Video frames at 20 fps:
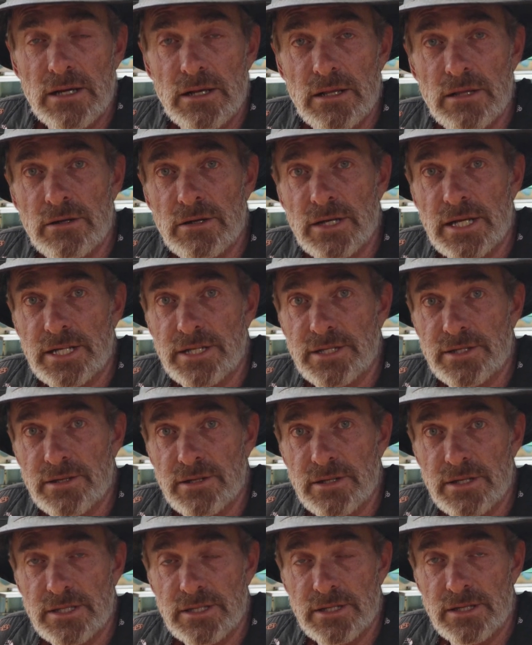along each
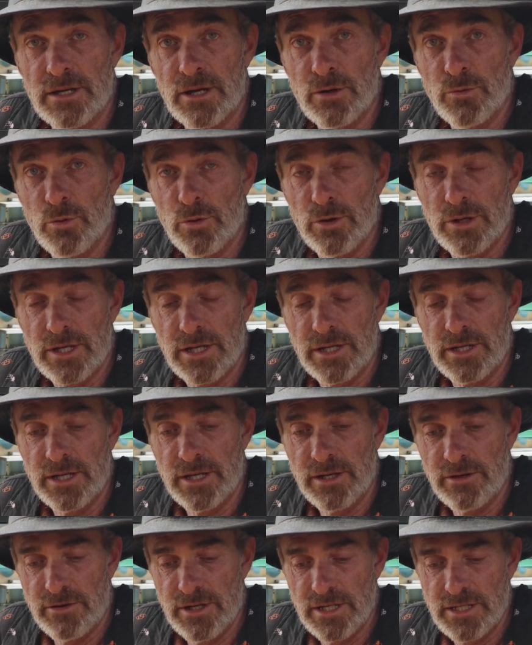side so no water can
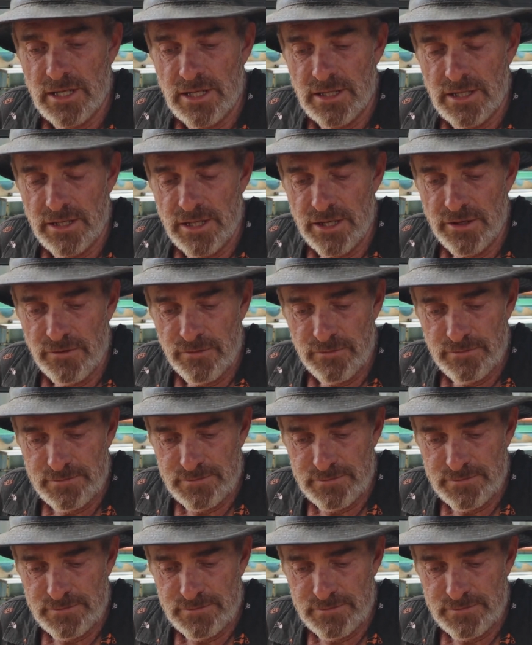ingress underneath.